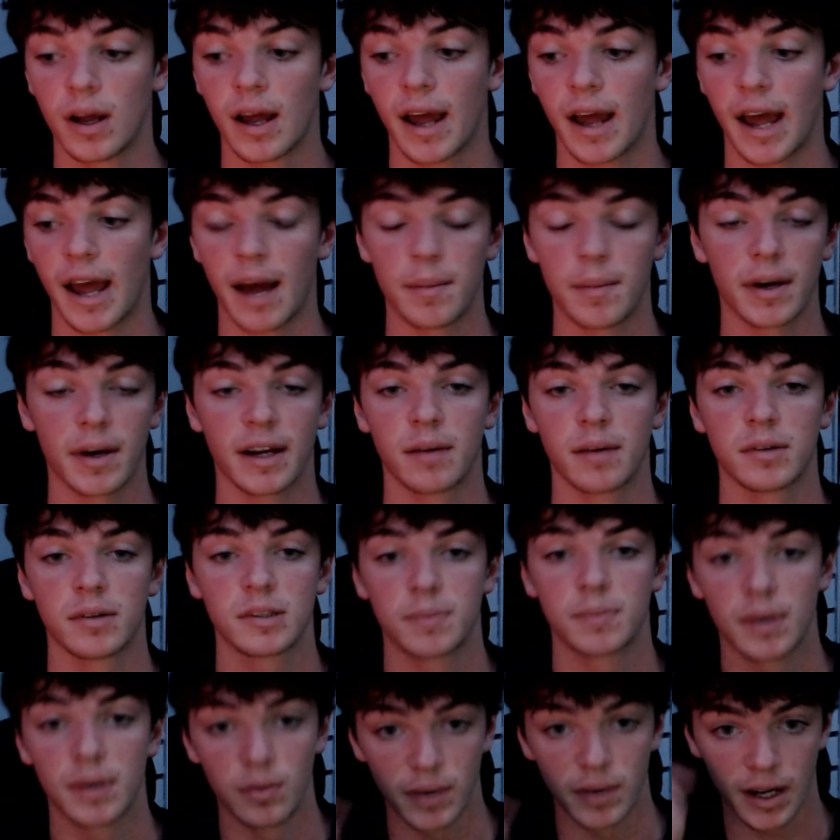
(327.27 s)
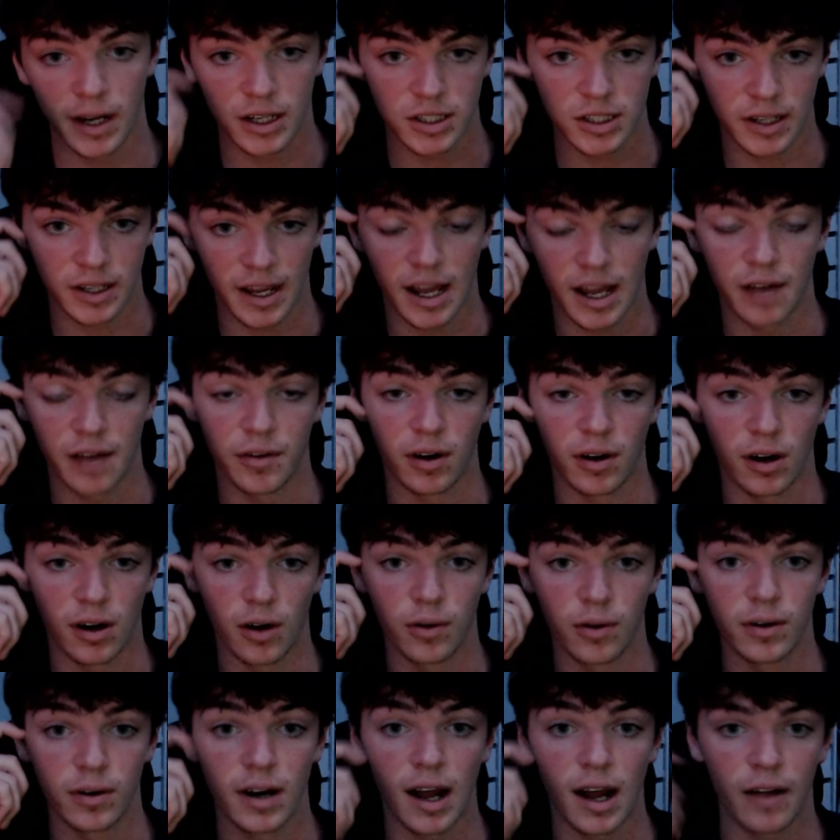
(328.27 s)
At my MSP, we actually have our
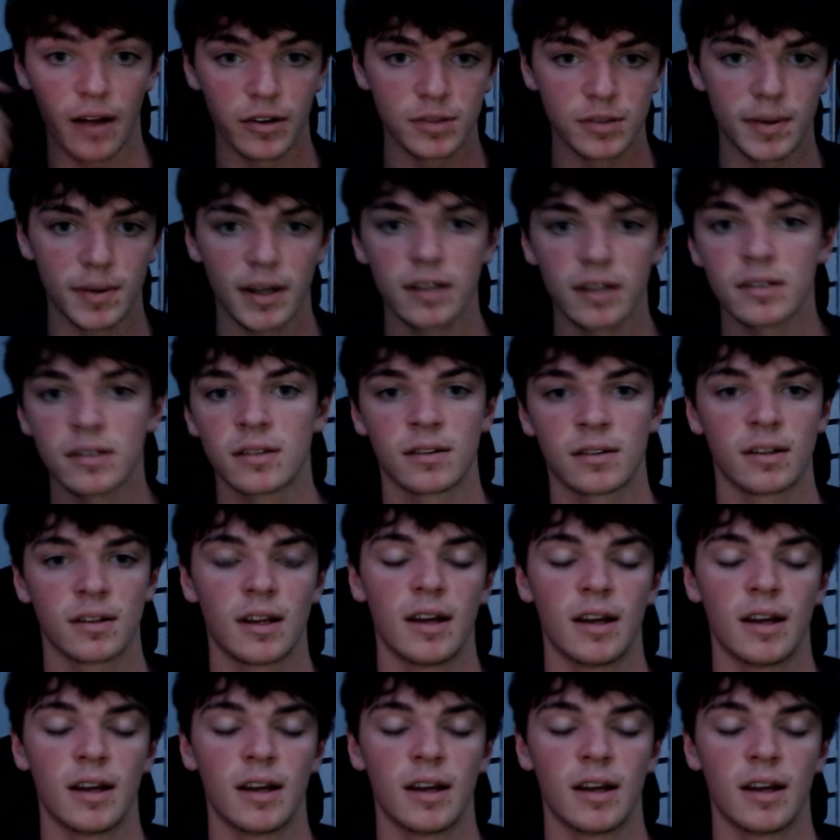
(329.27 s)
own knowledge base,